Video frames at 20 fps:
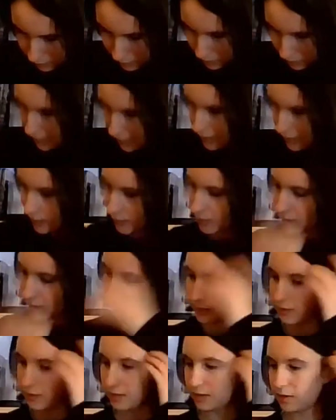Alright.
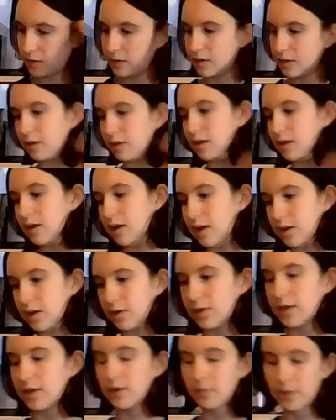
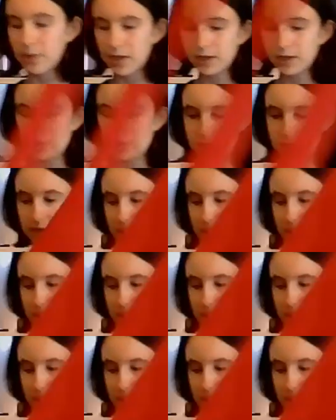I think we can just